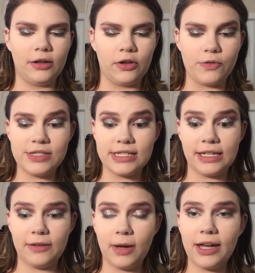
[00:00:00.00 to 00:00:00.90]

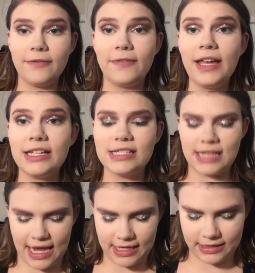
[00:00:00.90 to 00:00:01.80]
ghostly white face
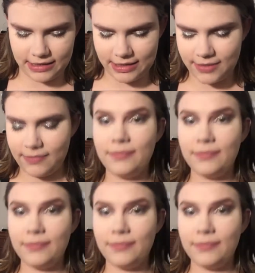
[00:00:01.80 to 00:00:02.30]
and